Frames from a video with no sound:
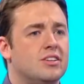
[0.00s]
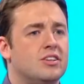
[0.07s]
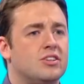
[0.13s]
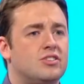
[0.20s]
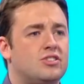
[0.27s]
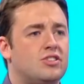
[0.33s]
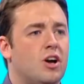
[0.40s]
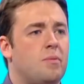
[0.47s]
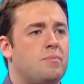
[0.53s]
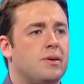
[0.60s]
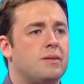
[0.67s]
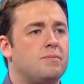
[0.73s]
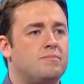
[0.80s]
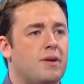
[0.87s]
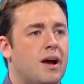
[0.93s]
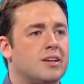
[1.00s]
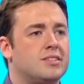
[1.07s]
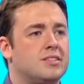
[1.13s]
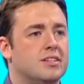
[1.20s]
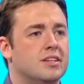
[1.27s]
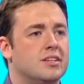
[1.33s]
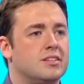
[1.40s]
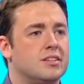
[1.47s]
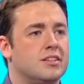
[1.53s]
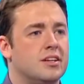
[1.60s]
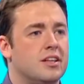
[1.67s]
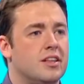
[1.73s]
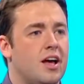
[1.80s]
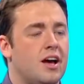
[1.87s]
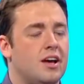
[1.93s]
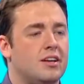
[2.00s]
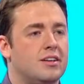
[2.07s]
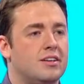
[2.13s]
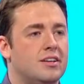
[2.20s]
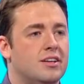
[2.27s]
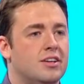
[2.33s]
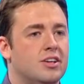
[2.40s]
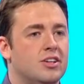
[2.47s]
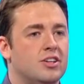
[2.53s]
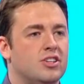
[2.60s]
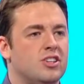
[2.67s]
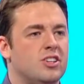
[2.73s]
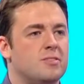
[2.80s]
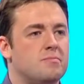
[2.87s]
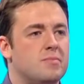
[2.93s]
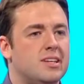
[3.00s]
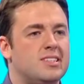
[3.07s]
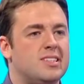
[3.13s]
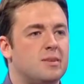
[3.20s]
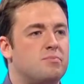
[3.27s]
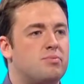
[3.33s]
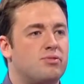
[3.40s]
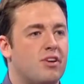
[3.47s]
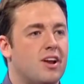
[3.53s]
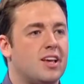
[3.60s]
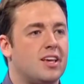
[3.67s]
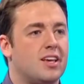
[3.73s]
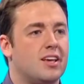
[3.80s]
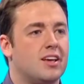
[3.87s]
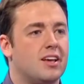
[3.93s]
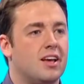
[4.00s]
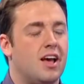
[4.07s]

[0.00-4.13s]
You choppy bastard. And that. You meaty prick. No,